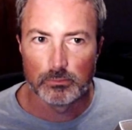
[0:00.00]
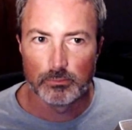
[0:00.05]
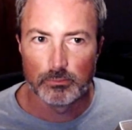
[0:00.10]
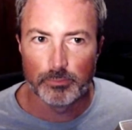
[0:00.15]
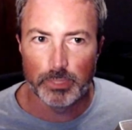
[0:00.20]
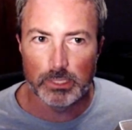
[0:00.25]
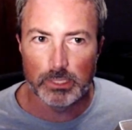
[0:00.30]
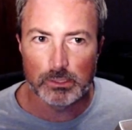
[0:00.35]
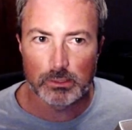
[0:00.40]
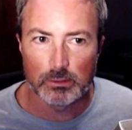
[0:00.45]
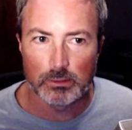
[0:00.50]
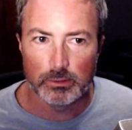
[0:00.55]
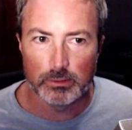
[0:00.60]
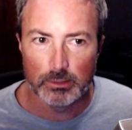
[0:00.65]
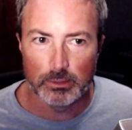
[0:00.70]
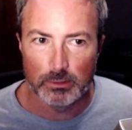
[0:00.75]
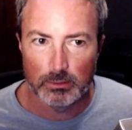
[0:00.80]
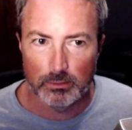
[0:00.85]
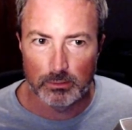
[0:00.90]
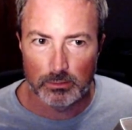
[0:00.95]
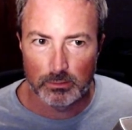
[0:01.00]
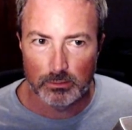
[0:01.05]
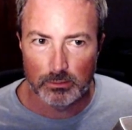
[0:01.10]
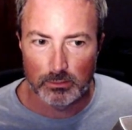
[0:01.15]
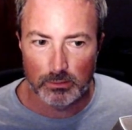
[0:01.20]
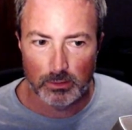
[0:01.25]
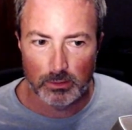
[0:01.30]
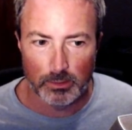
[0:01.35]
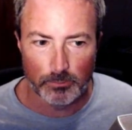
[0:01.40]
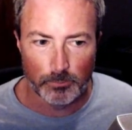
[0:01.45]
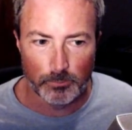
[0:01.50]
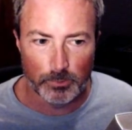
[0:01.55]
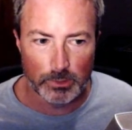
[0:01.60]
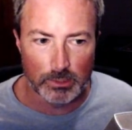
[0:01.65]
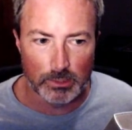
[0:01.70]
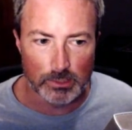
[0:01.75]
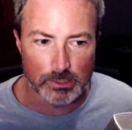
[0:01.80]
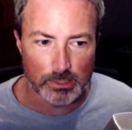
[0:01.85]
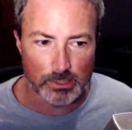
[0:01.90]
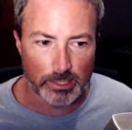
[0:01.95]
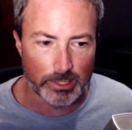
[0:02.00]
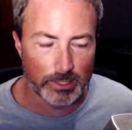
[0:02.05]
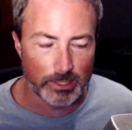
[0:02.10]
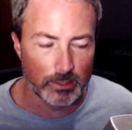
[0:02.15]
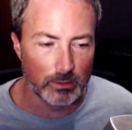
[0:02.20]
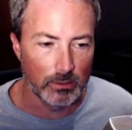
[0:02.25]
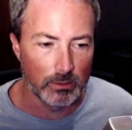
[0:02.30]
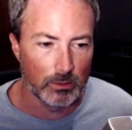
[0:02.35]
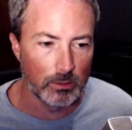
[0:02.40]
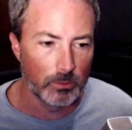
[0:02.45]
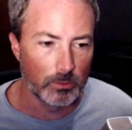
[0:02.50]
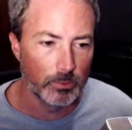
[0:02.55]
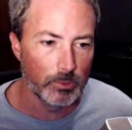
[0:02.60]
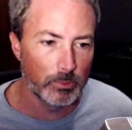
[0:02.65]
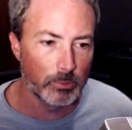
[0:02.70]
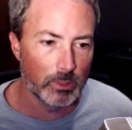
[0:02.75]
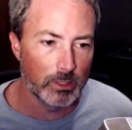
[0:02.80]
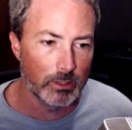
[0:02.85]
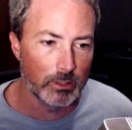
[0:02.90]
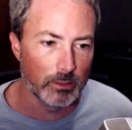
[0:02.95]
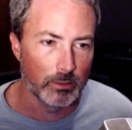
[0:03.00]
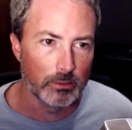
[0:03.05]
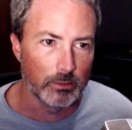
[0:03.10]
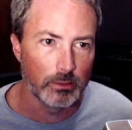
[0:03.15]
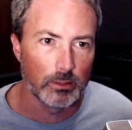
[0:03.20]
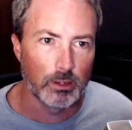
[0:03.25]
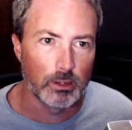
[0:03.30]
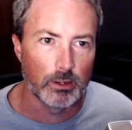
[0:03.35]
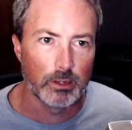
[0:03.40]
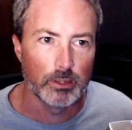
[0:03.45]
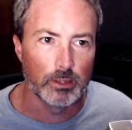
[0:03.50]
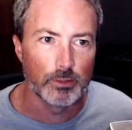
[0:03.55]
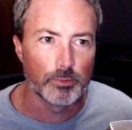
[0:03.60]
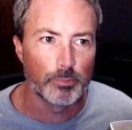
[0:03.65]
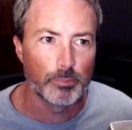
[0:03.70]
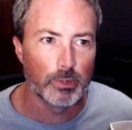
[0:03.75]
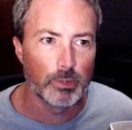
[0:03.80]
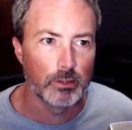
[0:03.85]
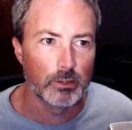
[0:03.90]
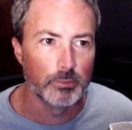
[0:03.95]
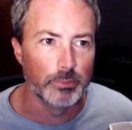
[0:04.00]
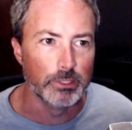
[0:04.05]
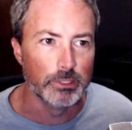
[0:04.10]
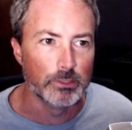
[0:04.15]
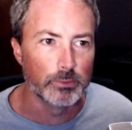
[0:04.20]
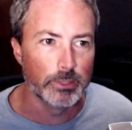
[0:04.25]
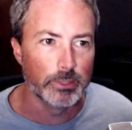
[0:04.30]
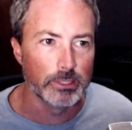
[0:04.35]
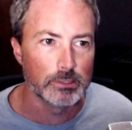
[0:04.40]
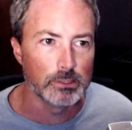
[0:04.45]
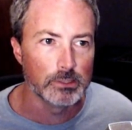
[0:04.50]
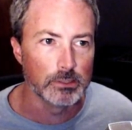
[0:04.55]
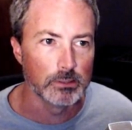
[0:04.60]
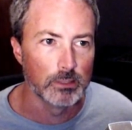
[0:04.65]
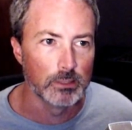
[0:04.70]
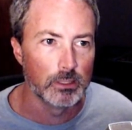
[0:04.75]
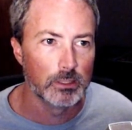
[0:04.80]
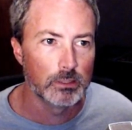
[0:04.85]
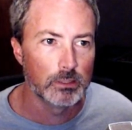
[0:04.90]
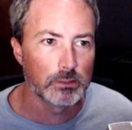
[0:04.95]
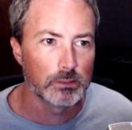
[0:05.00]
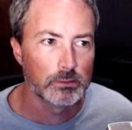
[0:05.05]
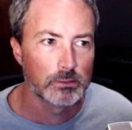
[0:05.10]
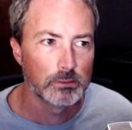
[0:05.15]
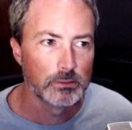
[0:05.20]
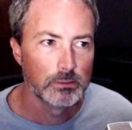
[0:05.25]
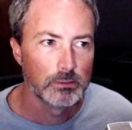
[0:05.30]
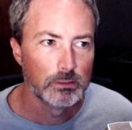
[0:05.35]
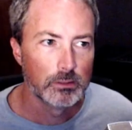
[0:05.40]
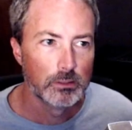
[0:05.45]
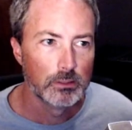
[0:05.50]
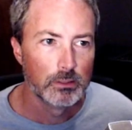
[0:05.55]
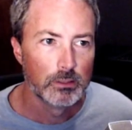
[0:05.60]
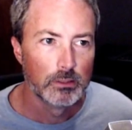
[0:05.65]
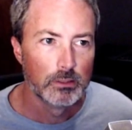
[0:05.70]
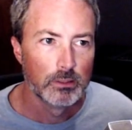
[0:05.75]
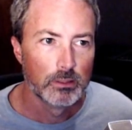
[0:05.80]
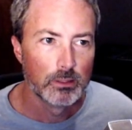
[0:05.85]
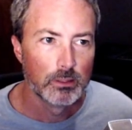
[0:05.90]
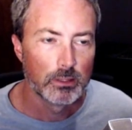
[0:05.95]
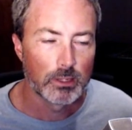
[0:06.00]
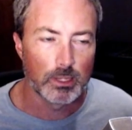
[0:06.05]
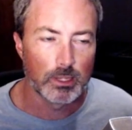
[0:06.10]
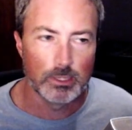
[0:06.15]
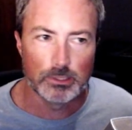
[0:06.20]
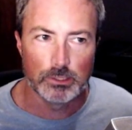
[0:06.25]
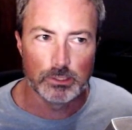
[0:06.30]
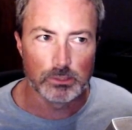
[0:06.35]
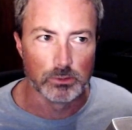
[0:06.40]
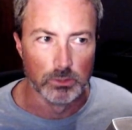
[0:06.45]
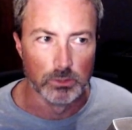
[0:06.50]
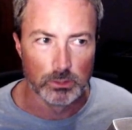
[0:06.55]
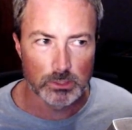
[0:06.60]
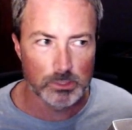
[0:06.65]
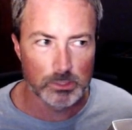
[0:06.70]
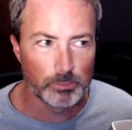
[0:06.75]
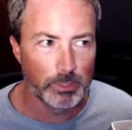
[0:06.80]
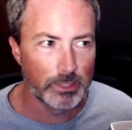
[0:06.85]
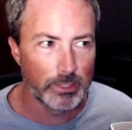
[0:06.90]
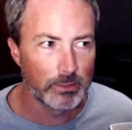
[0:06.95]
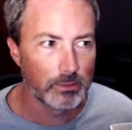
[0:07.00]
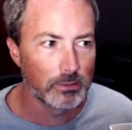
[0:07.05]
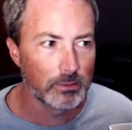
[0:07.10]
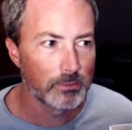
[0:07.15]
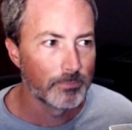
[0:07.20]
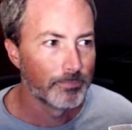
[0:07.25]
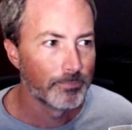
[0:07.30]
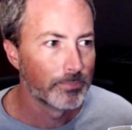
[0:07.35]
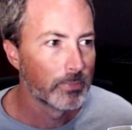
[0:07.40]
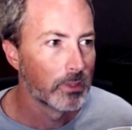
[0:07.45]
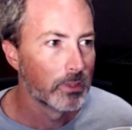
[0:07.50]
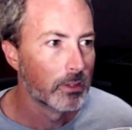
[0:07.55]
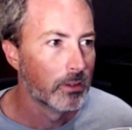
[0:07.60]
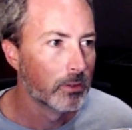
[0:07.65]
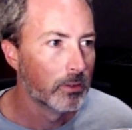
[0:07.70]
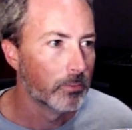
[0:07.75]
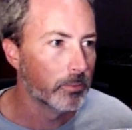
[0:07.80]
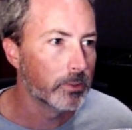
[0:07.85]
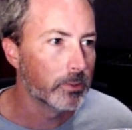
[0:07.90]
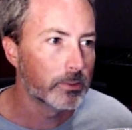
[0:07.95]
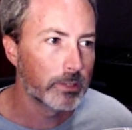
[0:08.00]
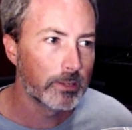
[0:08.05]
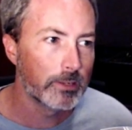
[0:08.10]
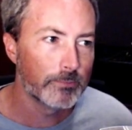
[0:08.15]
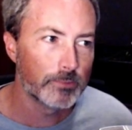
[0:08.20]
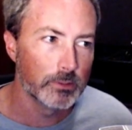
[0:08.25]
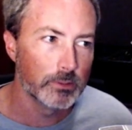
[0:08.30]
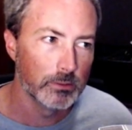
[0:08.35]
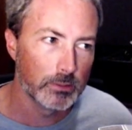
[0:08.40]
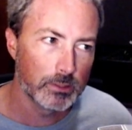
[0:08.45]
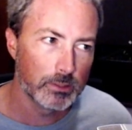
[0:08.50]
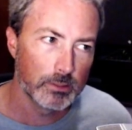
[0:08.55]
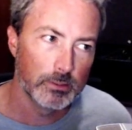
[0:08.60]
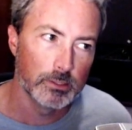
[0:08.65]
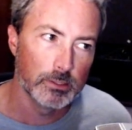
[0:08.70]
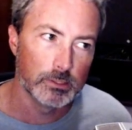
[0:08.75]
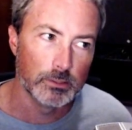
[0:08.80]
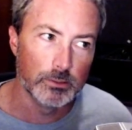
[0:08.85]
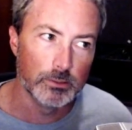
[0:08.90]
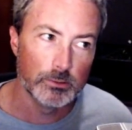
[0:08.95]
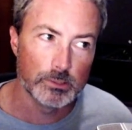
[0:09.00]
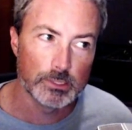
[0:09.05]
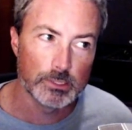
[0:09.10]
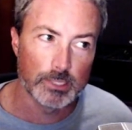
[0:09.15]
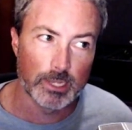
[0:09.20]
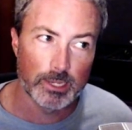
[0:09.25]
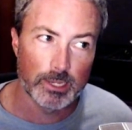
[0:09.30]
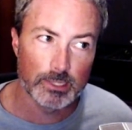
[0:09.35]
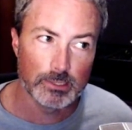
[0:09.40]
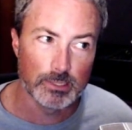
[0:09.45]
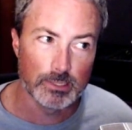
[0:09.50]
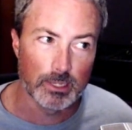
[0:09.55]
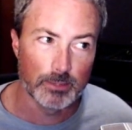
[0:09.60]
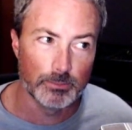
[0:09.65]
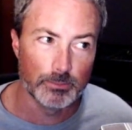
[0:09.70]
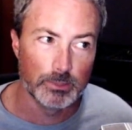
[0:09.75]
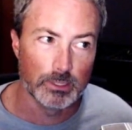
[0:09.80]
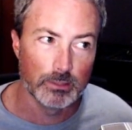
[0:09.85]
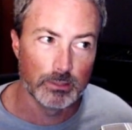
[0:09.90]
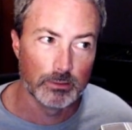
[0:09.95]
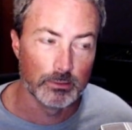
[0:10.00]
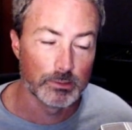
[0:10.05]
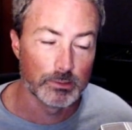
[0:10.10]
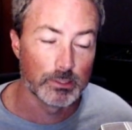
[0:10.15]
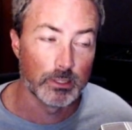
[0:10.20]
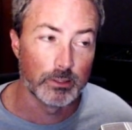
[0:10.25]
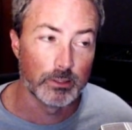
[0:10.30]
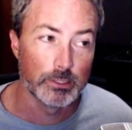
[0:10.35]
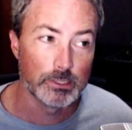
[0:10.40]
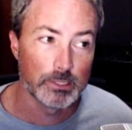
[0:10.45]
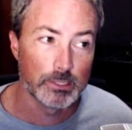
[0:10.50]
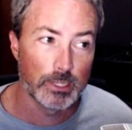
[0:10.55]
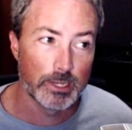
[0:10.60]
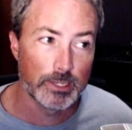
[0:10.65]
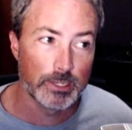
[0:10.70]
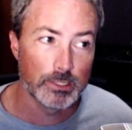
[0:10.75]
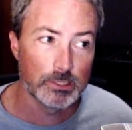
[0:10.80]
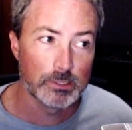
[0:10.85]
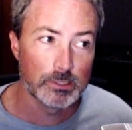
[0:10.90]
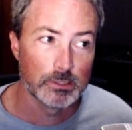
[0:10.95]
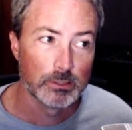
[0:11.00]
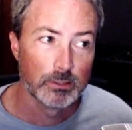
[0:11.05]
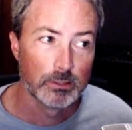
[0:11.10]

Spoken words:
Basically, if we decide, oh, we want our health bar to be twice as long, it just looks better. We don't have to look at this new size object, or sorry, size